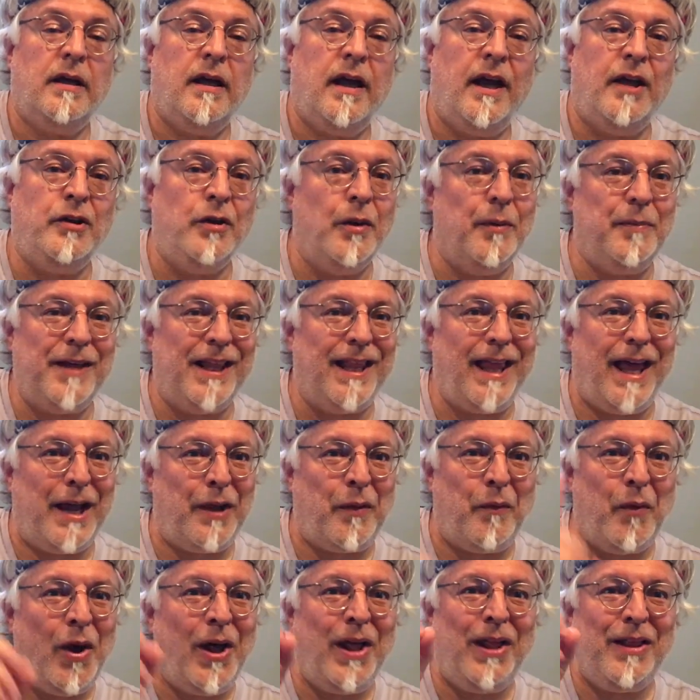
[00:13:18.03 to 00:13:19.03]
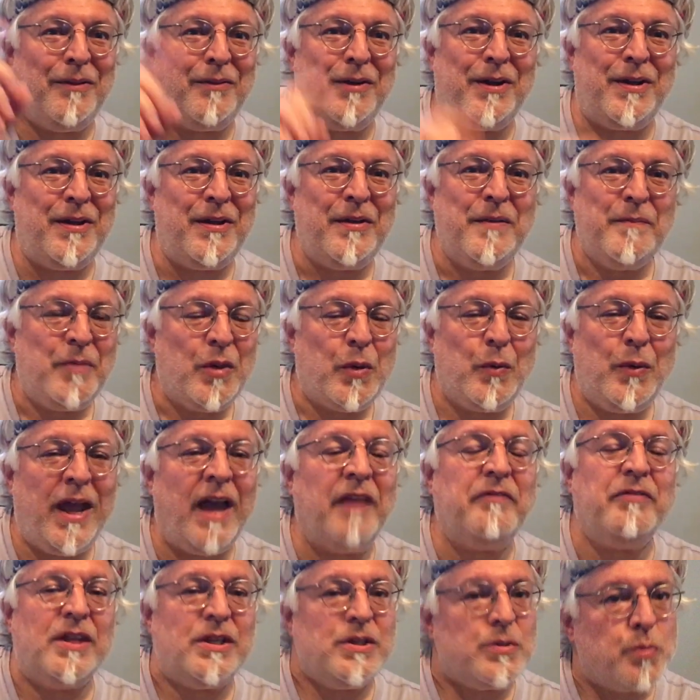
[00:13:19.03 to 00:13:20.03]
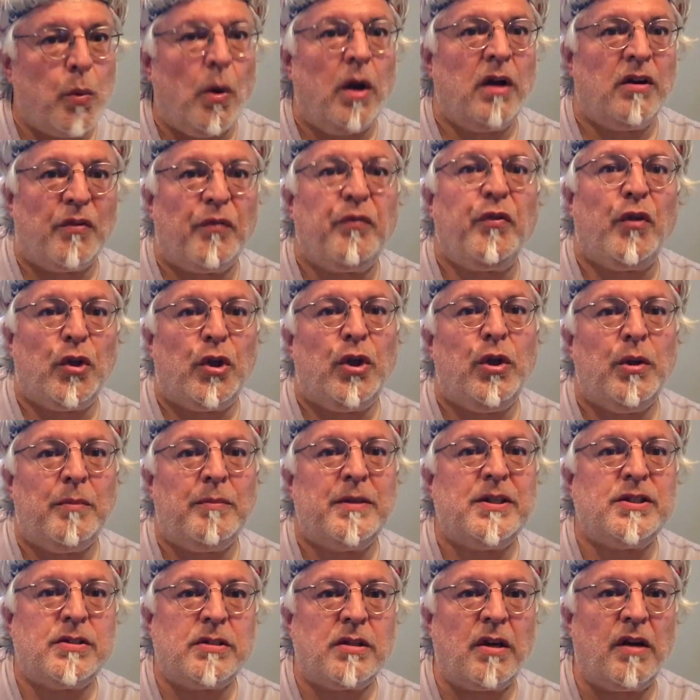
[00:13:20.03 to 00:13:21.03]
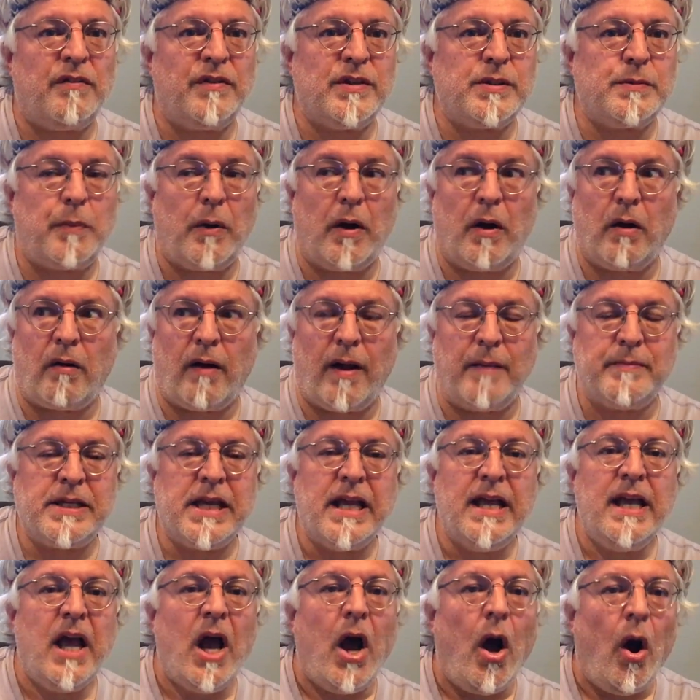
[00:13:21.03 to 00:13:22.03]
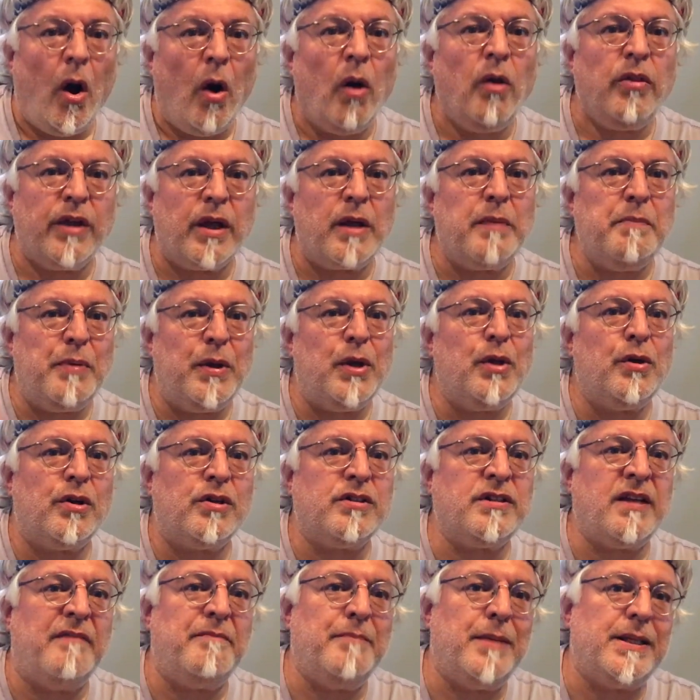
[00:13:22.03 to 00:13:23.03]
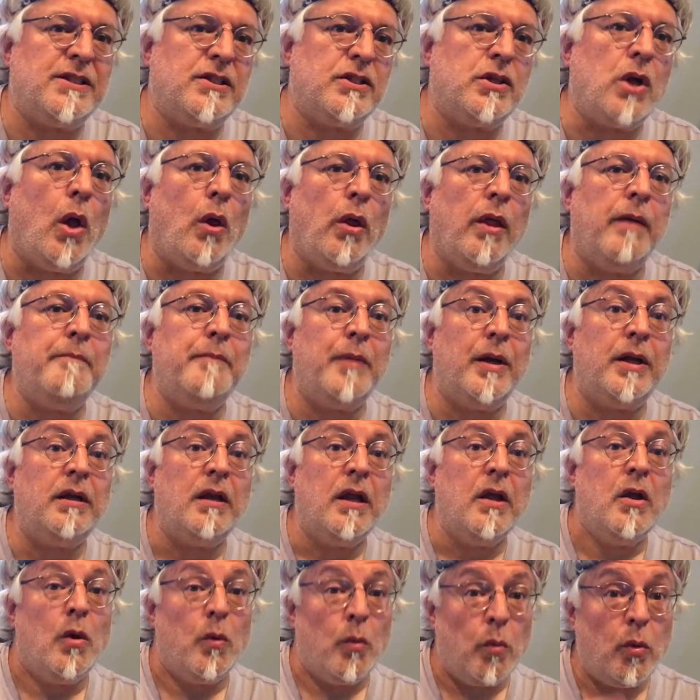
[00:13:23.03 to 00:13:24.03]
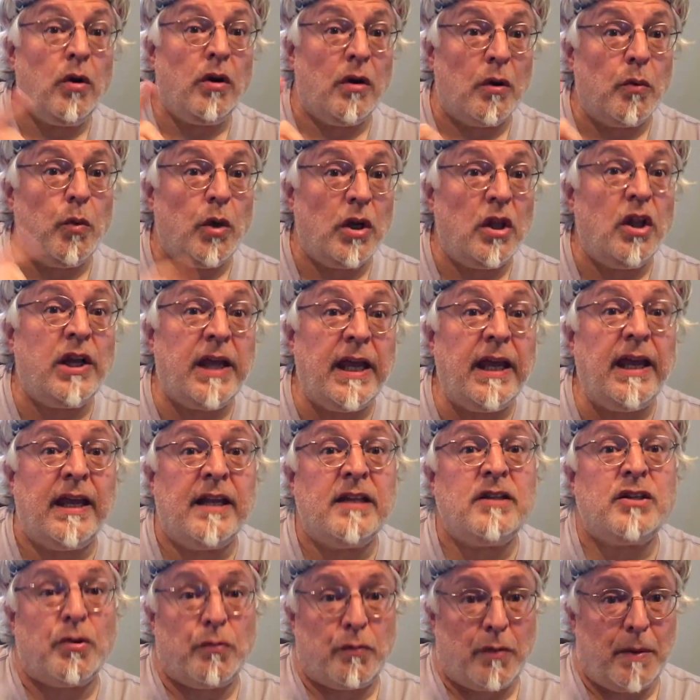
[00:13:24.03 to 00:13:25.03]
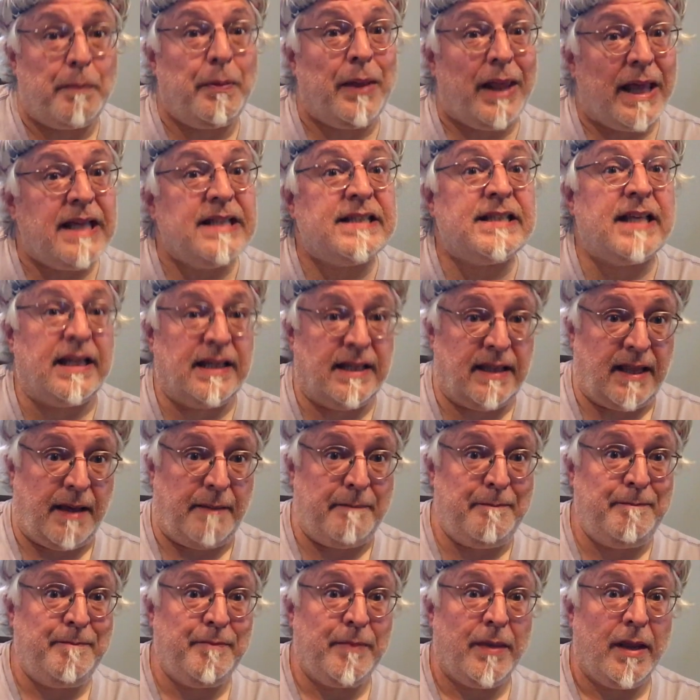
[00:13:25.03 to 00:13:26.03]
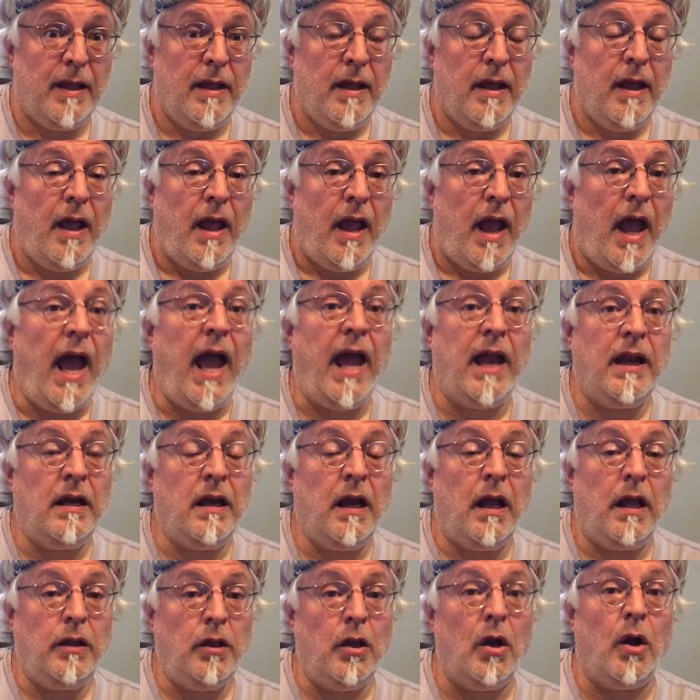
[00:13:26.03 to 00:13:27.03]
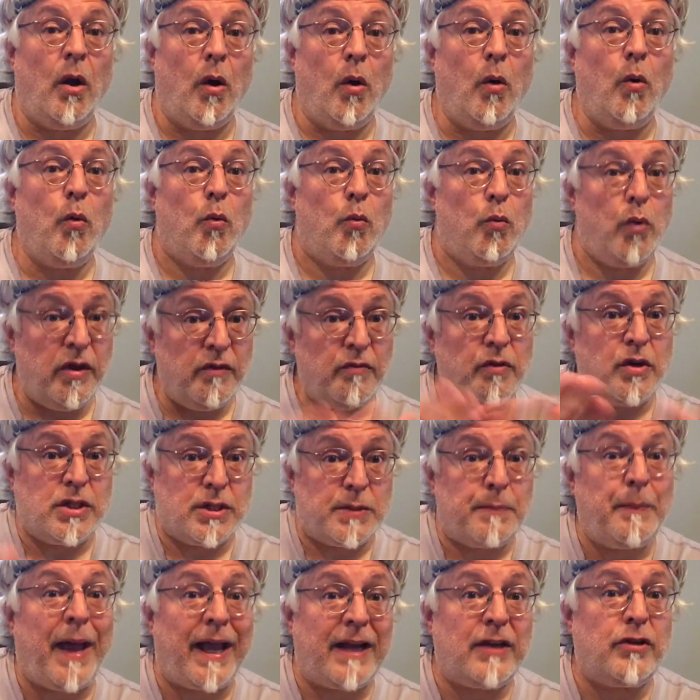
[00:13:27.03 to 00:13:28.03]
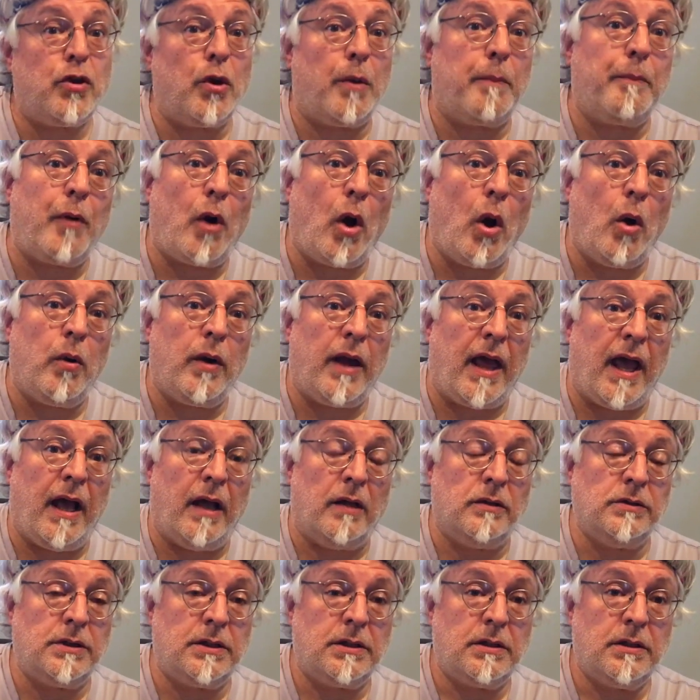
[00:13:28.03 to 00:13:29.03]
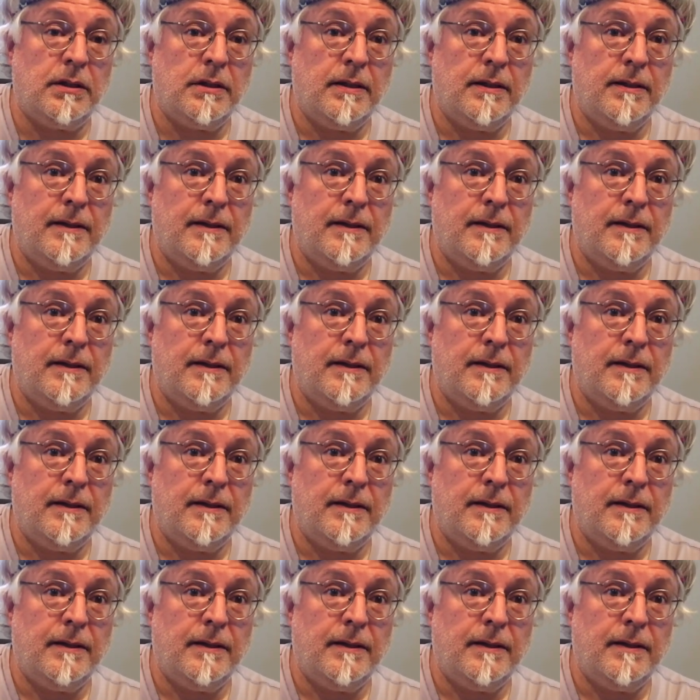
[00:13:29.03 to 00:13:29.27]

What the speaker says: And you'll be like, well, we have these wonderful human service programs. All the computers have been stolen, but we're looking into replacing them. And, you know, we respect your pronouns.